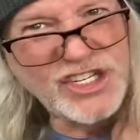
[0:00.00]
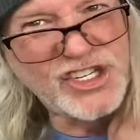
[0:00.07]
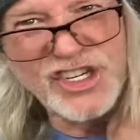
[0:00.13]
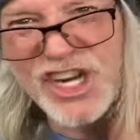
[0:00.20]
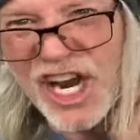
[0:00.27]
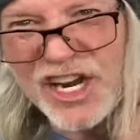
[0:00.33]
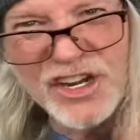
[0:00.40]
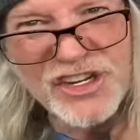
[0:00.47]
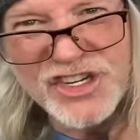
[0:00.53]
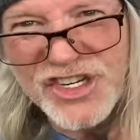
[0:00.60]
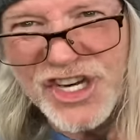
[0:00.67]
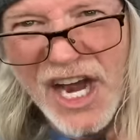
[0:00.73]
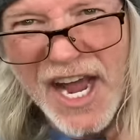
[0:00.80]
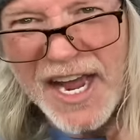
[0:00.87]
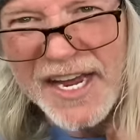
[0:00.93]
Gentle
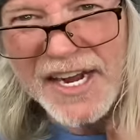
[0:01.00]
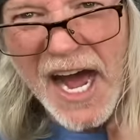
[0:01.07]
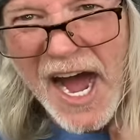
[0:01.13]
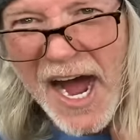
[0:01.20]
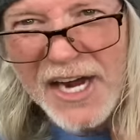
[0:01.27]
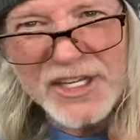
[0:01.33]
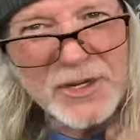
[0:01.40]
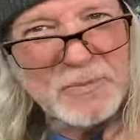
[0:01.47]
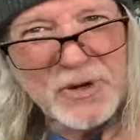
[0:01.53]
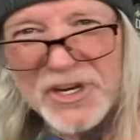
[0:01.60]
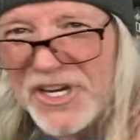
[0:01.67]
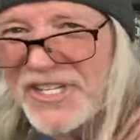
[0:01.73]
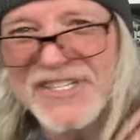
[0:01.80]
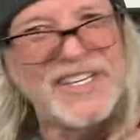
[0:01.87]
Giant Octopus,